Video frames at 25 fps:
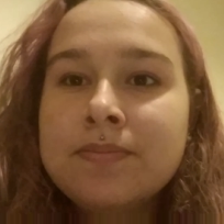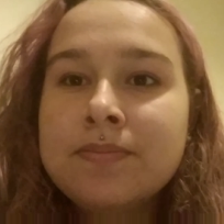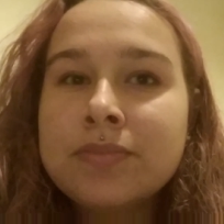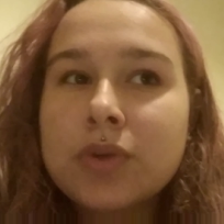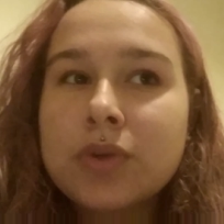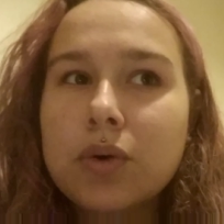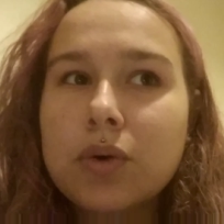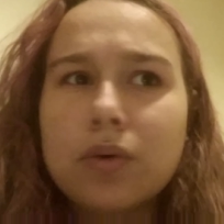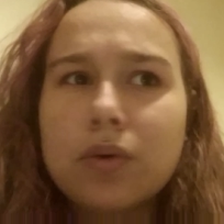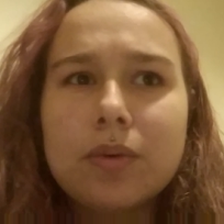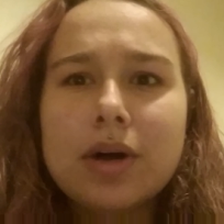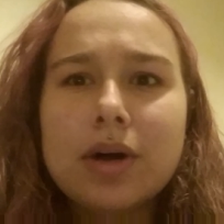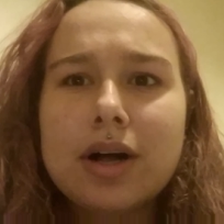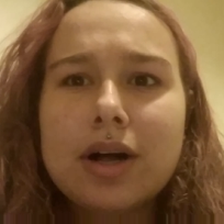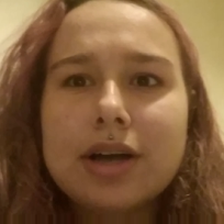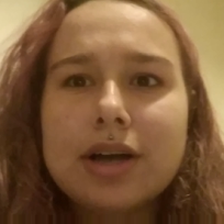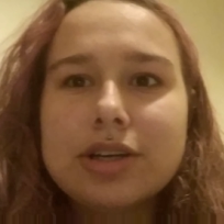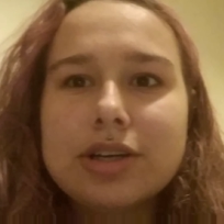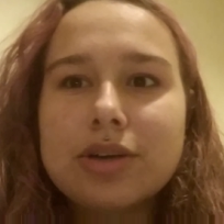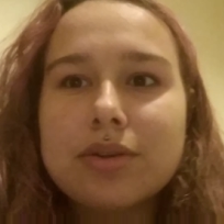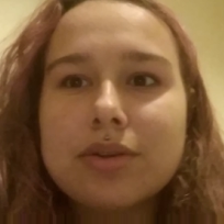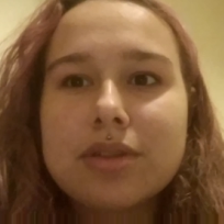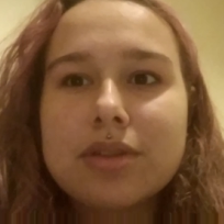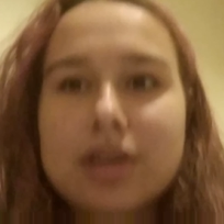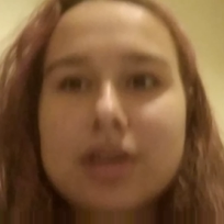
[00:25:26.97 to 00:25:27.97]
Or well, I
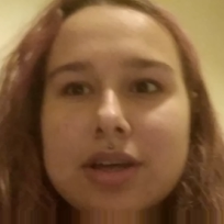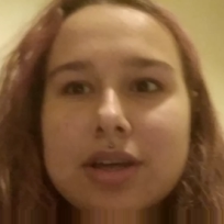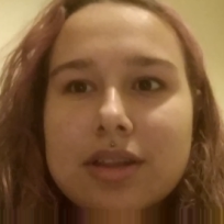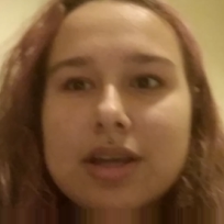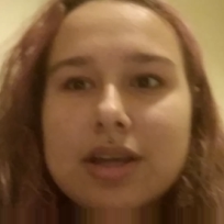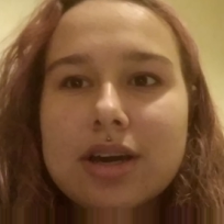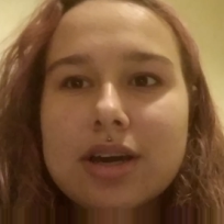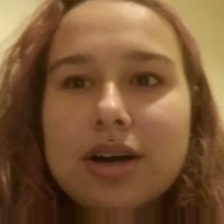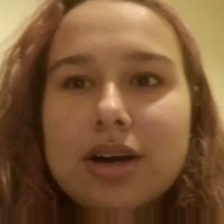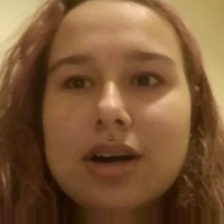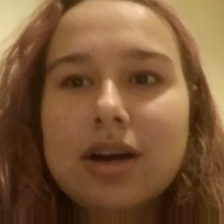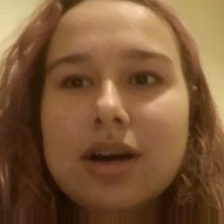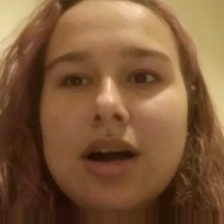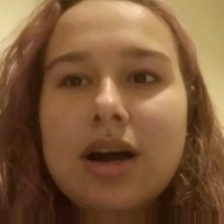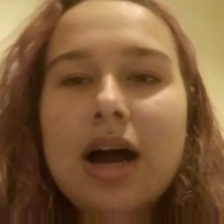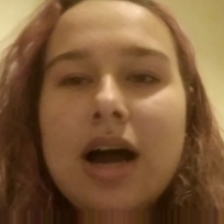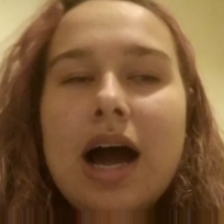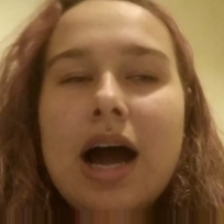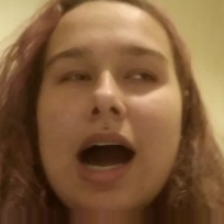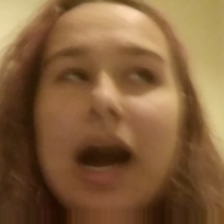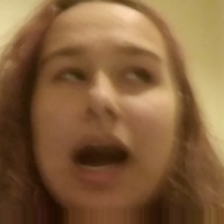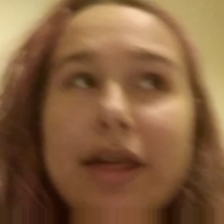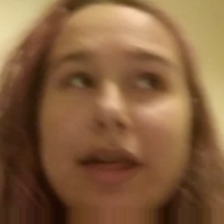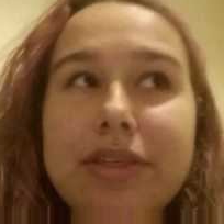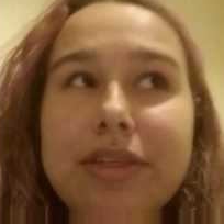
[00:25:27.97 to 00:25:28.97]
don't think they are.
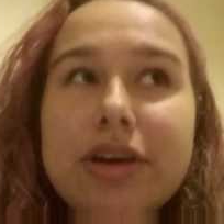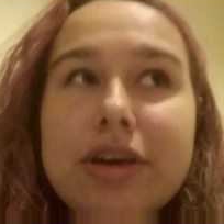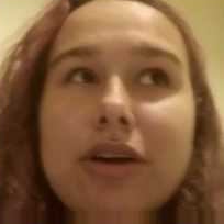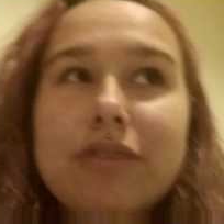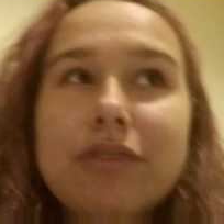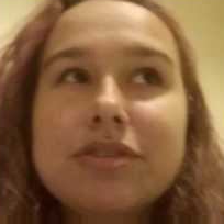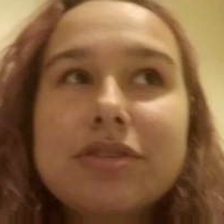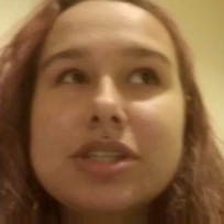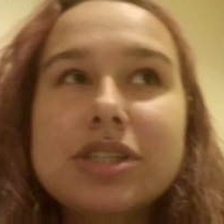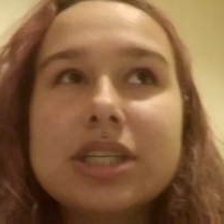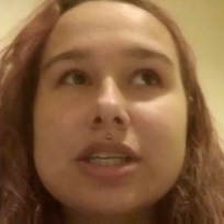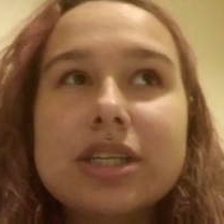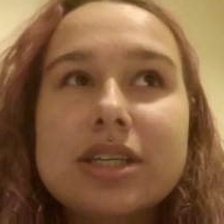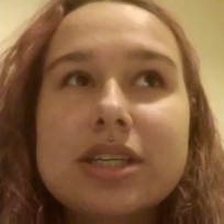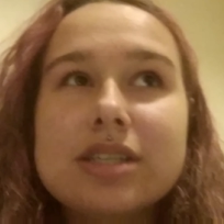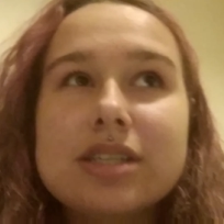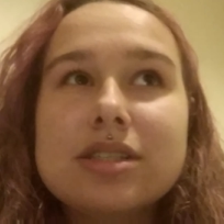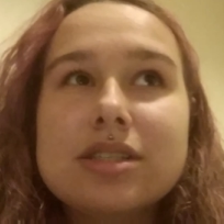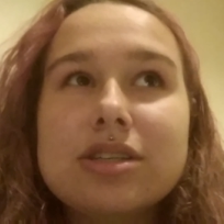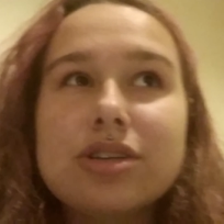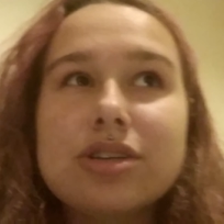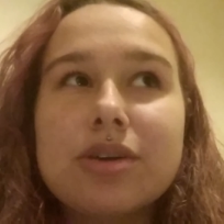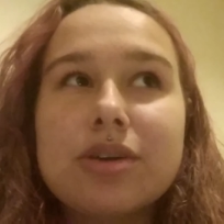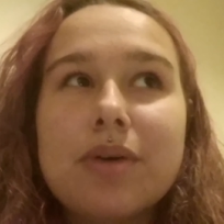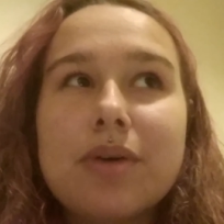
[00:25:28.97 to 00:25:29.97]
I think obviously because,
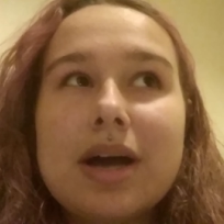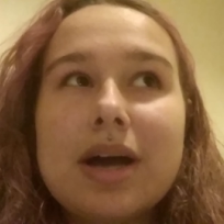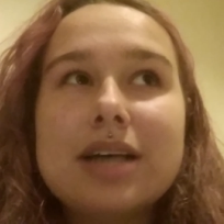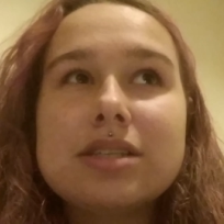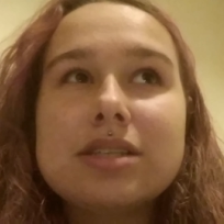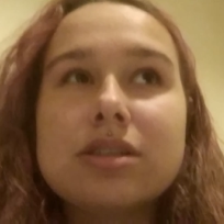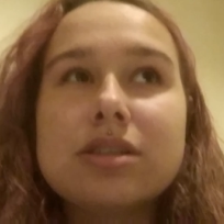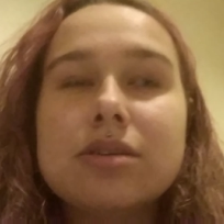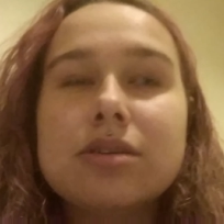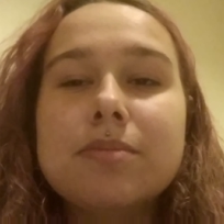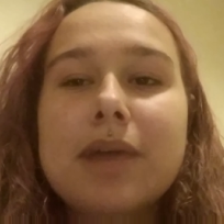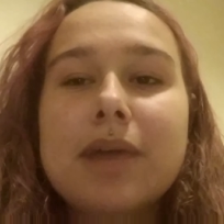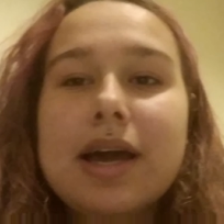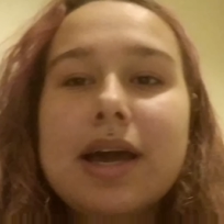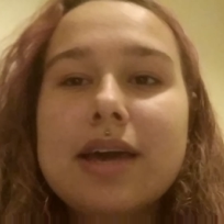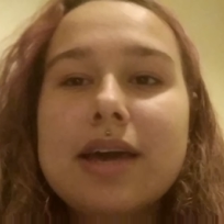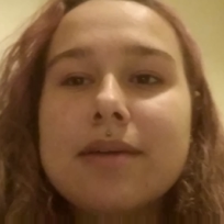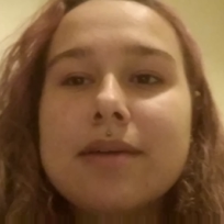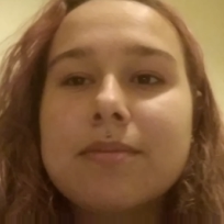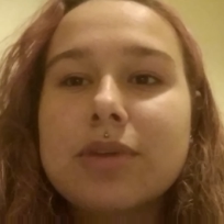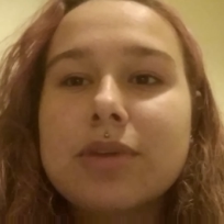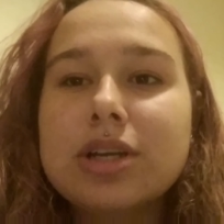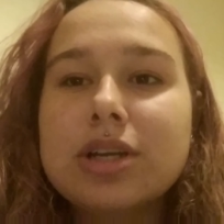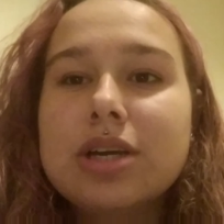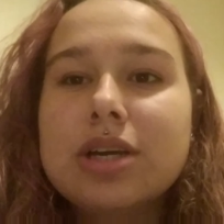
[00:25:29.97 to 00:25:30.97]
you know, Eson met
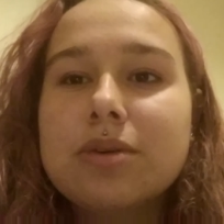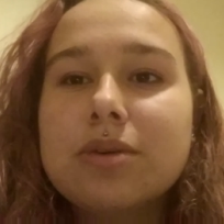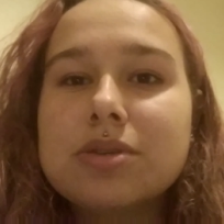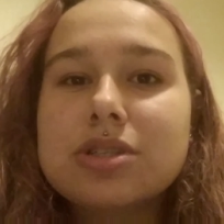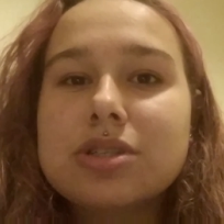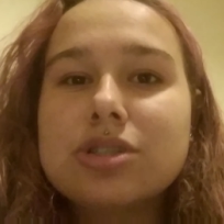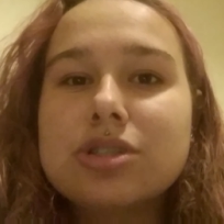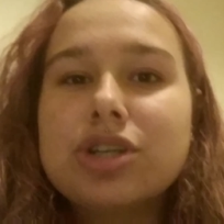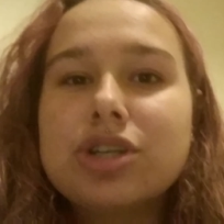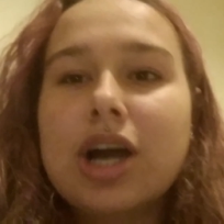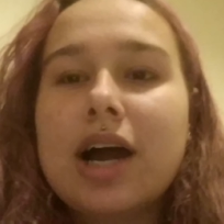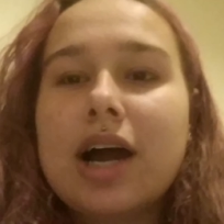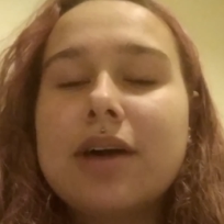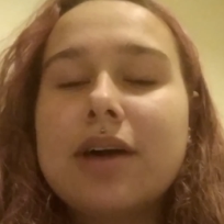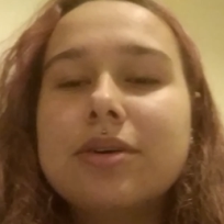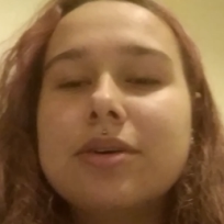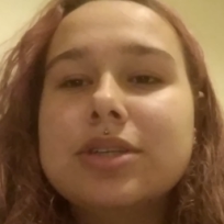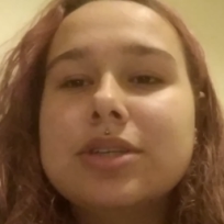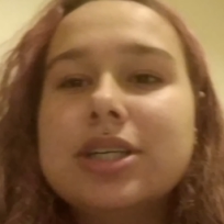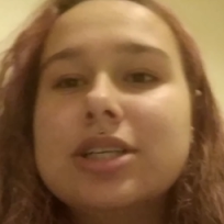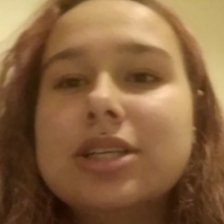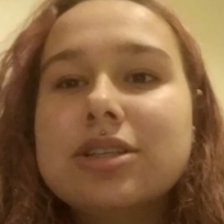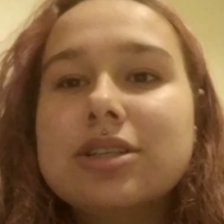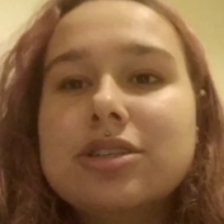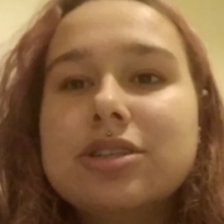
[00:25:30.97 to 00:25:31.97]
him when he was a child,
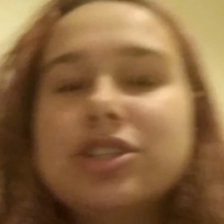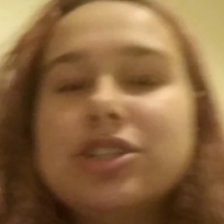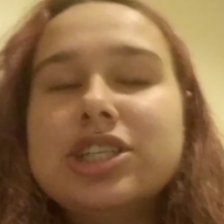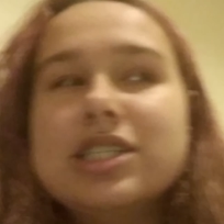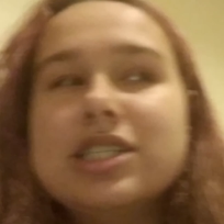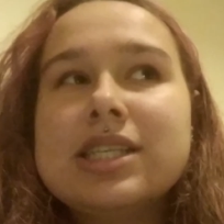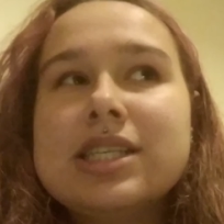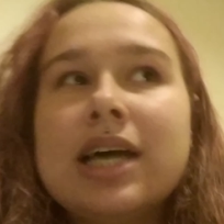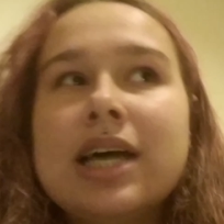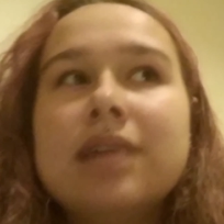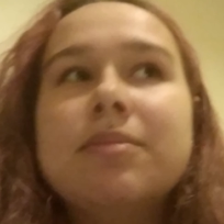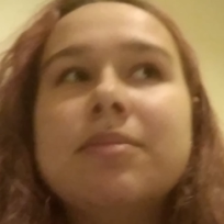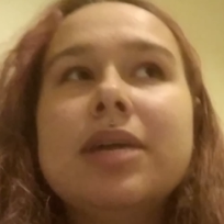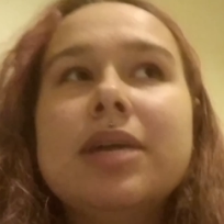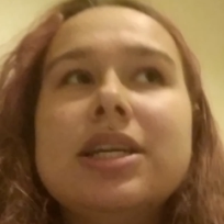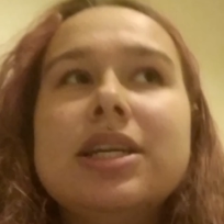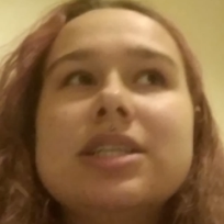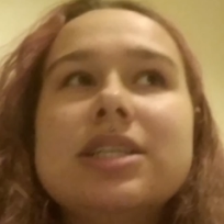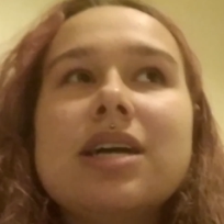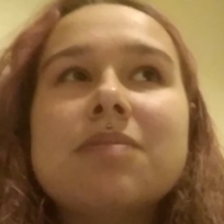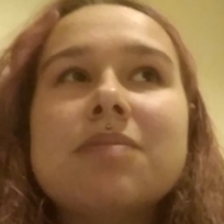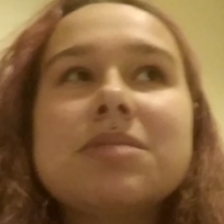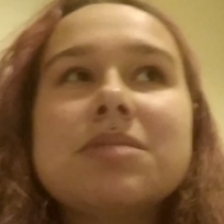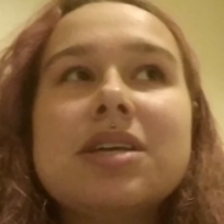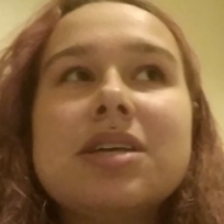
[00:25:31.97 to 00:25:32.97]
and she said many
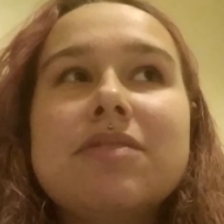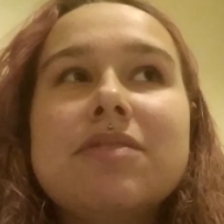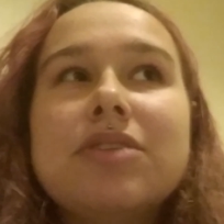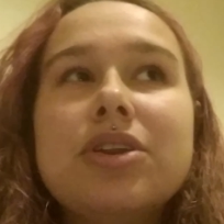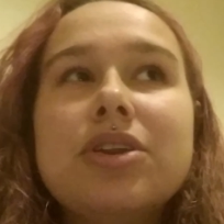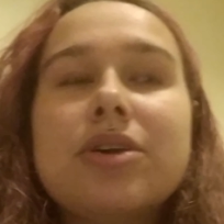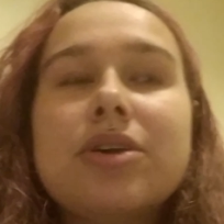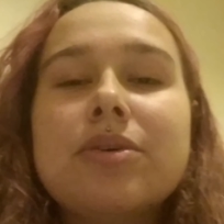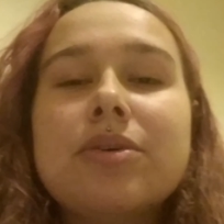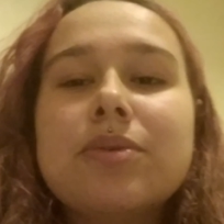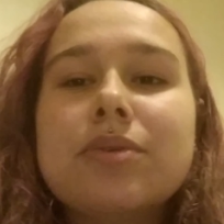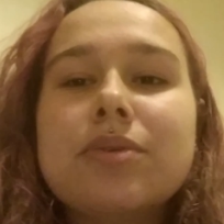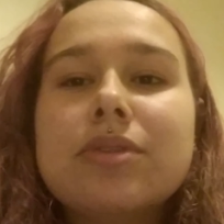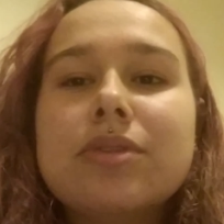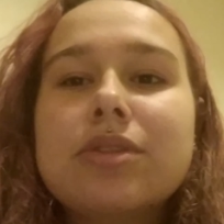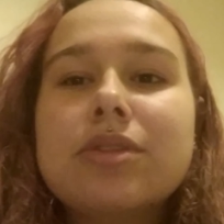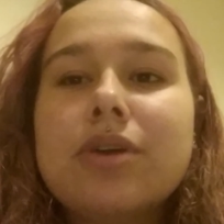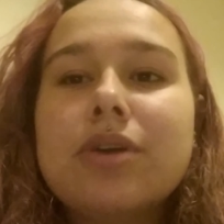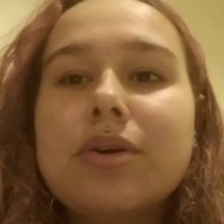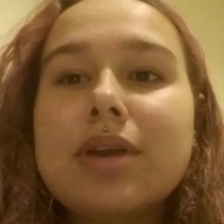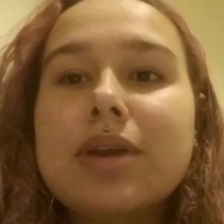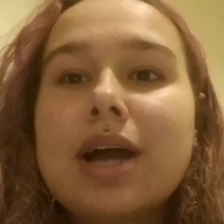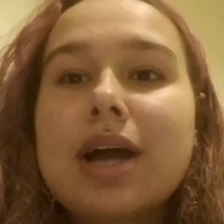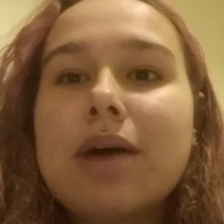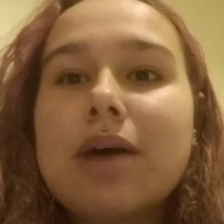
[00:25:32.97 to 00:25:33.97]
times, even though
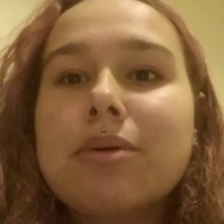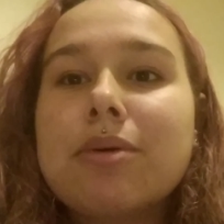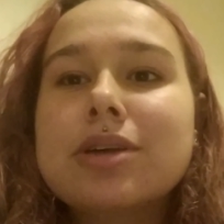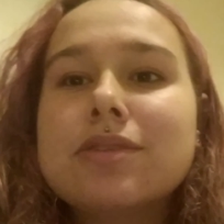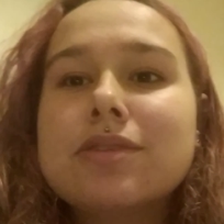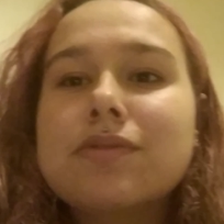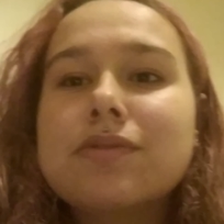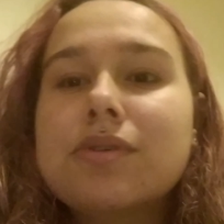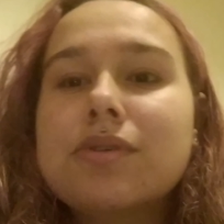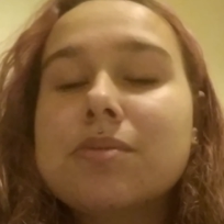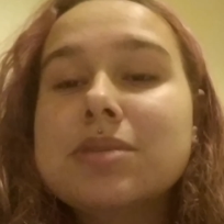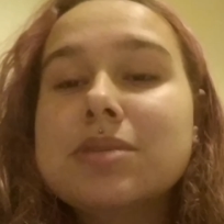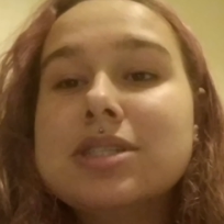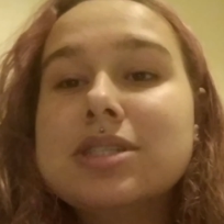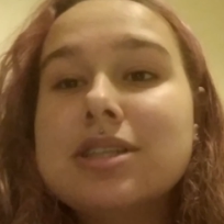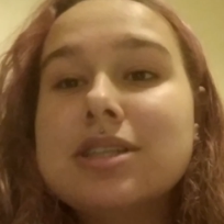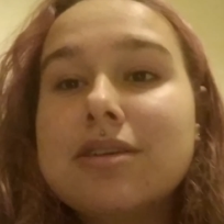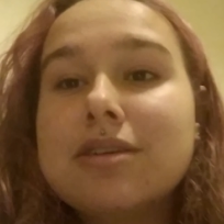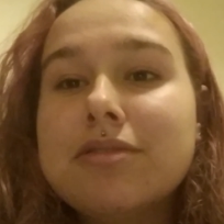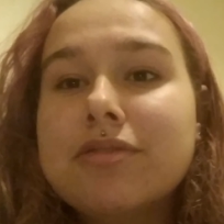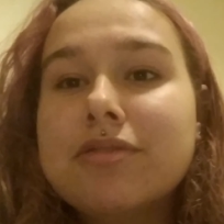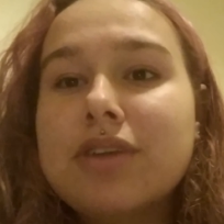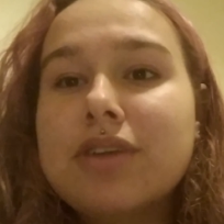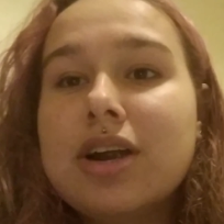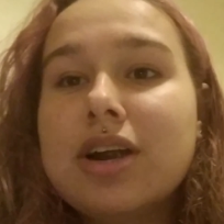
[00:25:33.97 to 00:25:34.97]
now his form is
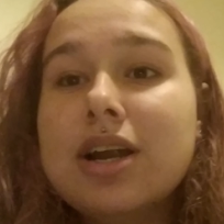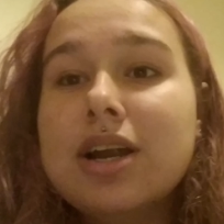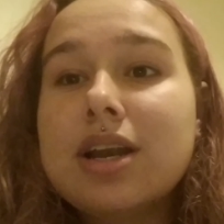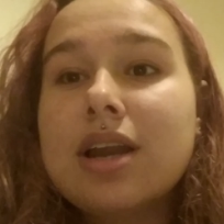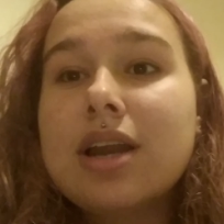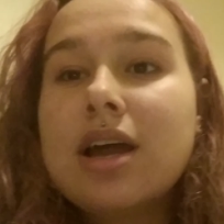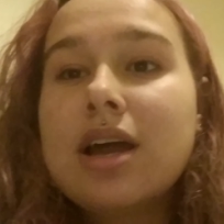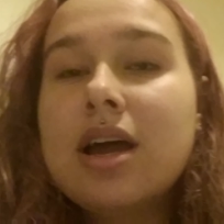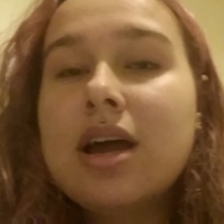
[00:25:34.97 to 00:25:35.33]
different,